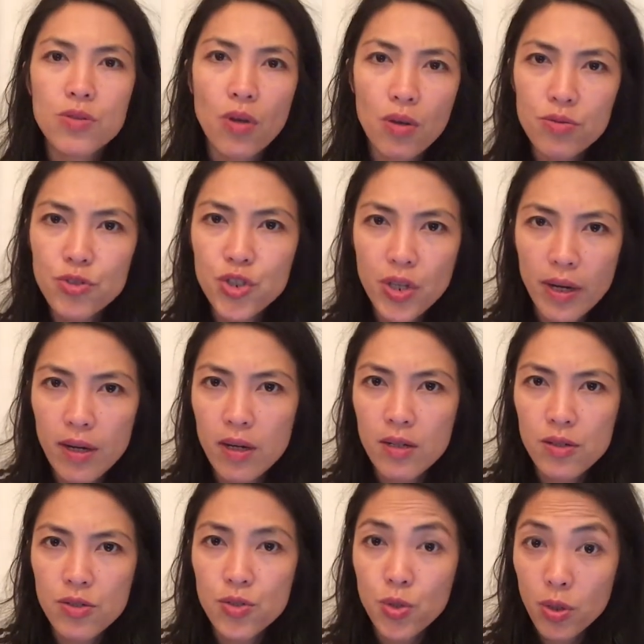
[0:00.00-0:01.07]
Don't share
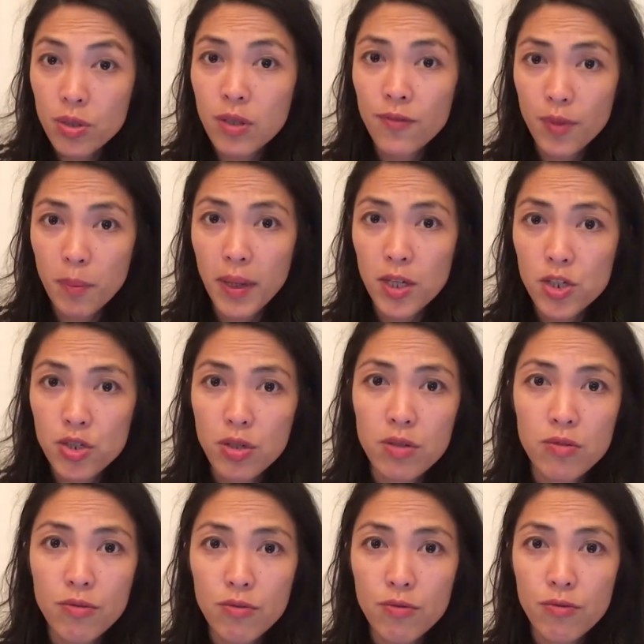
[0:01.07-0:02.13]
certain
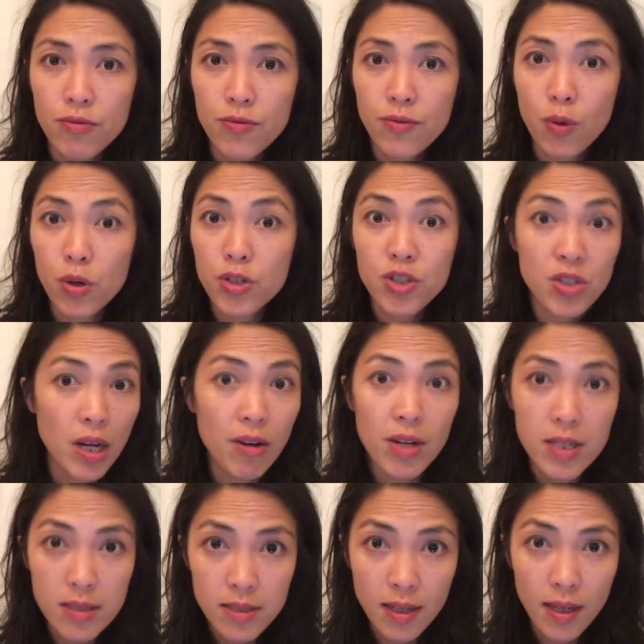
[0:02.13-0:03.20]
information for
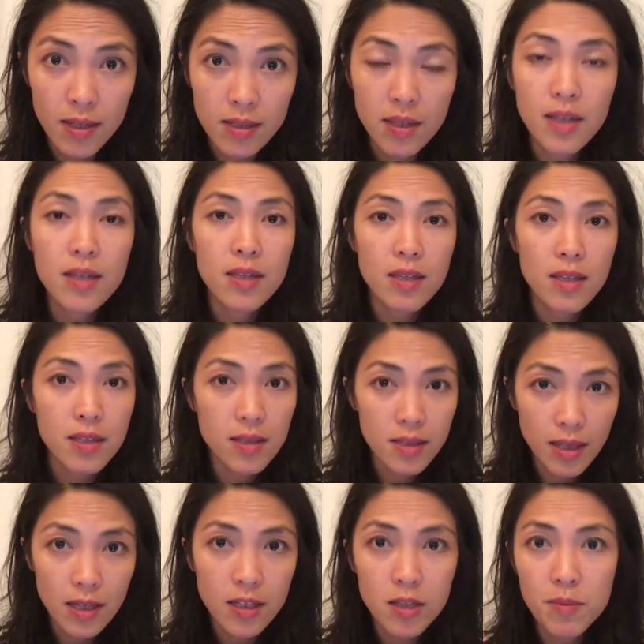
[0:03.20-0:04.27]
sharing's sake.
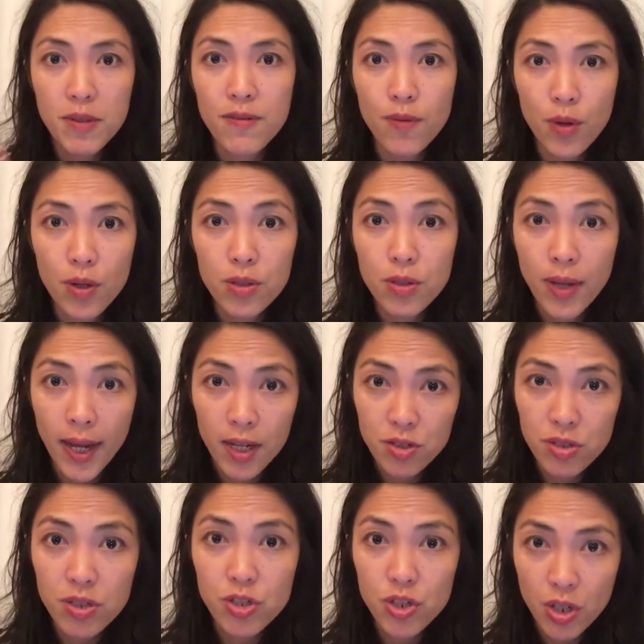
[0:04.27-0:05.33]
Think before you
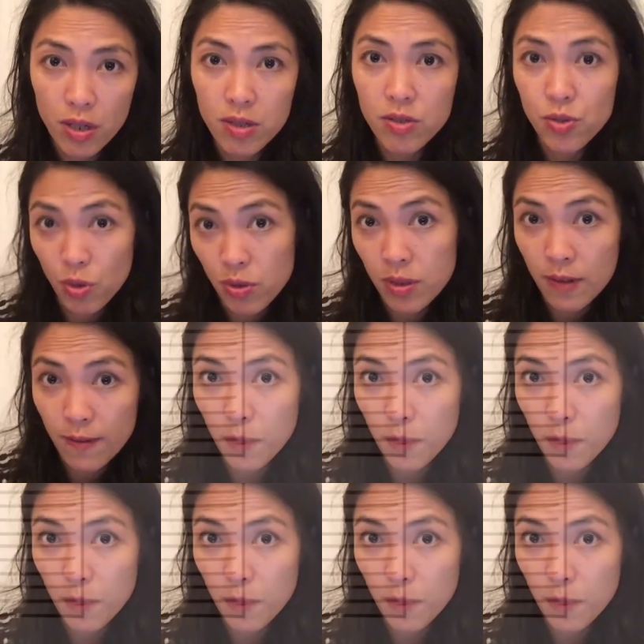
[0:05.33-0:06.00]
actually share certain